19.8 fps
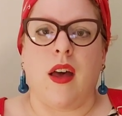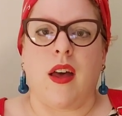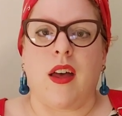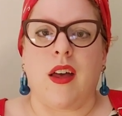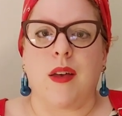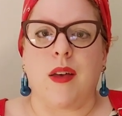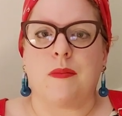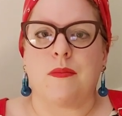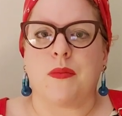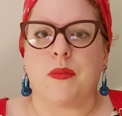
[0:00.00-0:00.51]

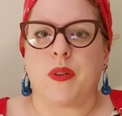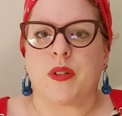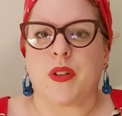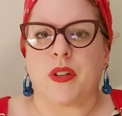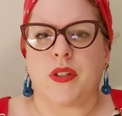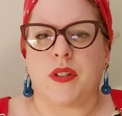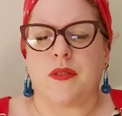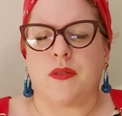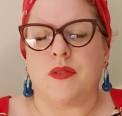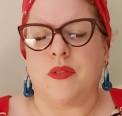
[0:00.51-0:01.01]

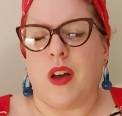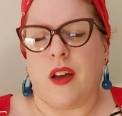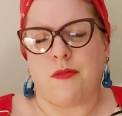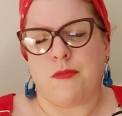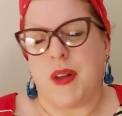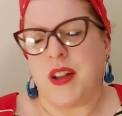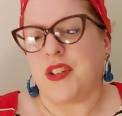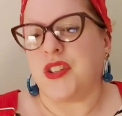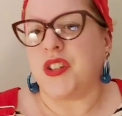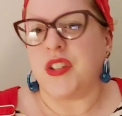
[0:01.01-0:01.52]
So
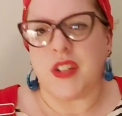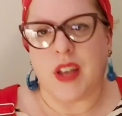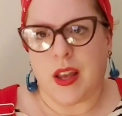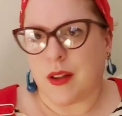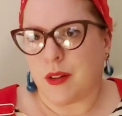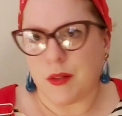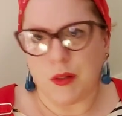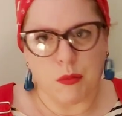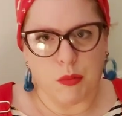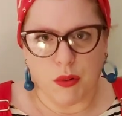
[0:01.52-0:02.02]
I've mentioned
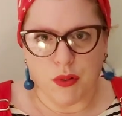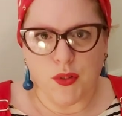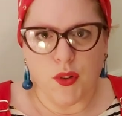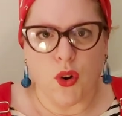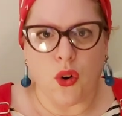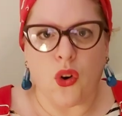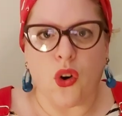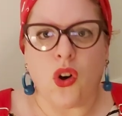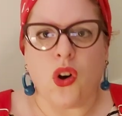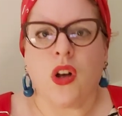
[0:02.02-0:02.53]
it
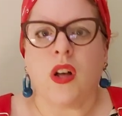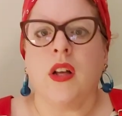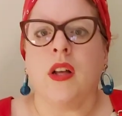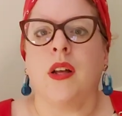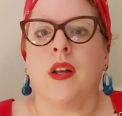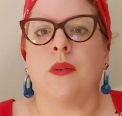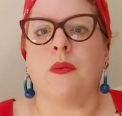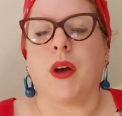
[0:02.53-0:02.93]
before,